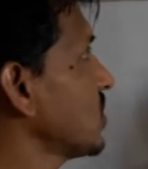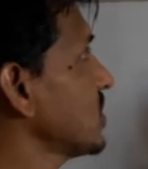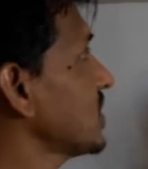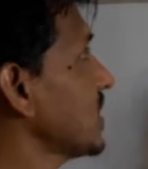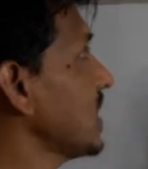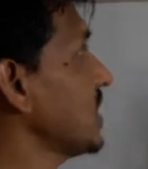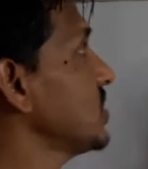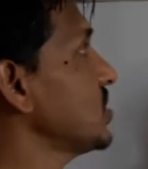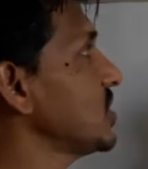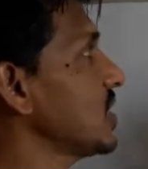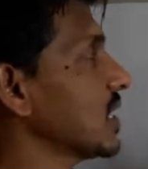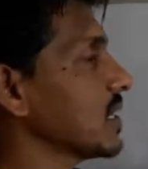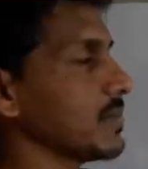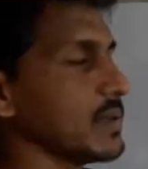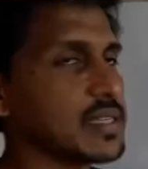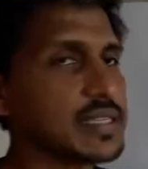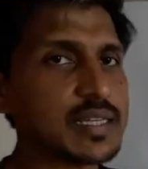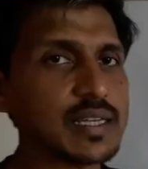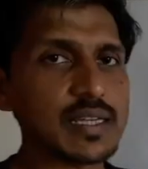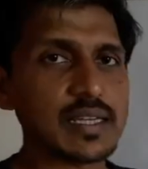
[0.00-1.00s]
is NGR
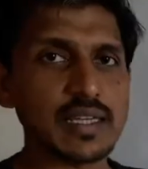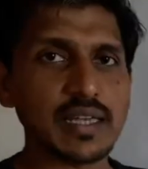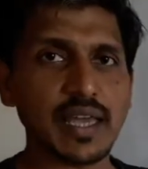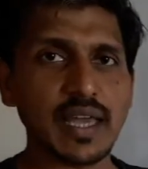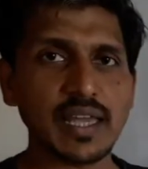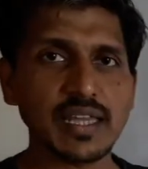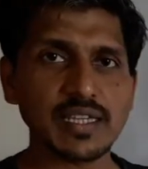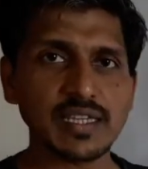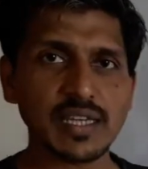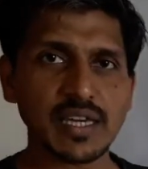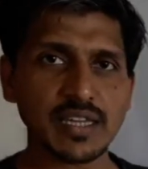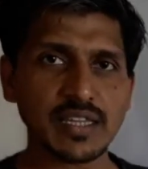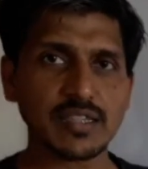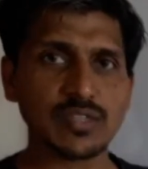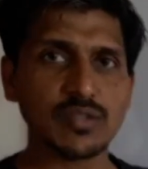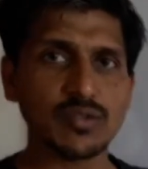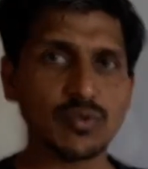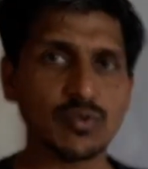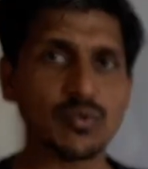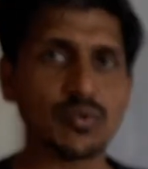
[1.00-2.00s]
basically? NGR
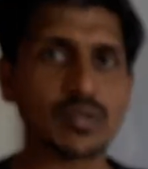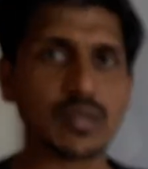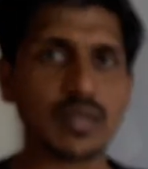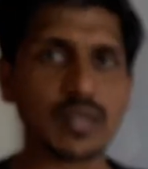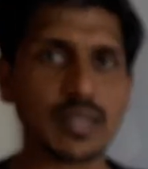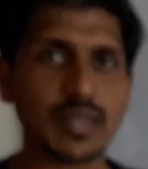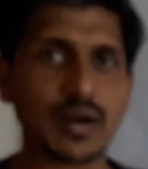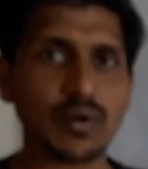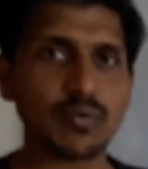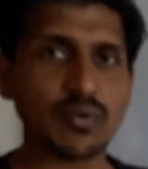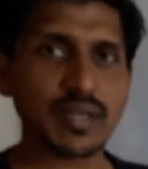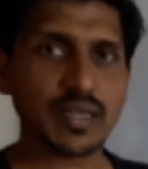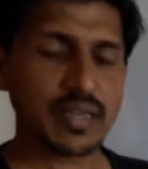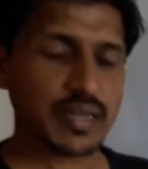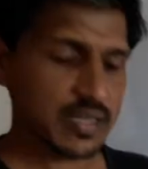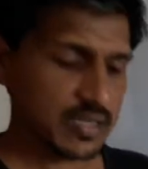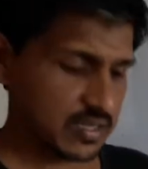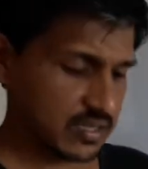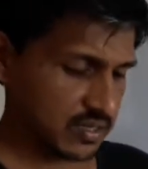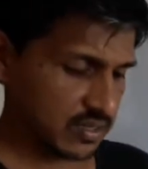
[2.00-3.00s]
is neutral grounding
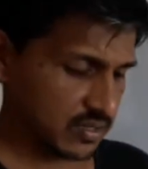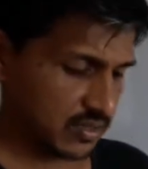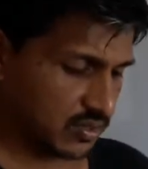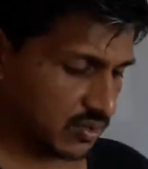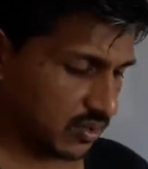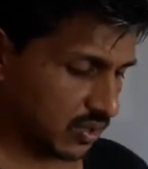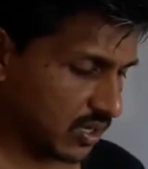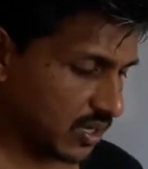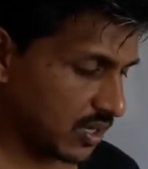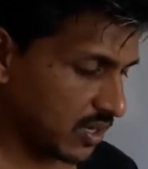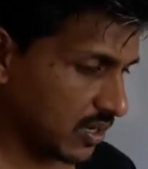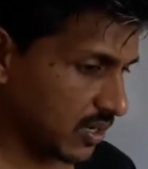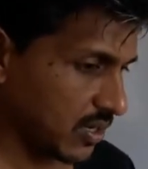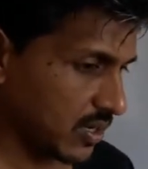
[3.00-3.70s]
resistance. Okay,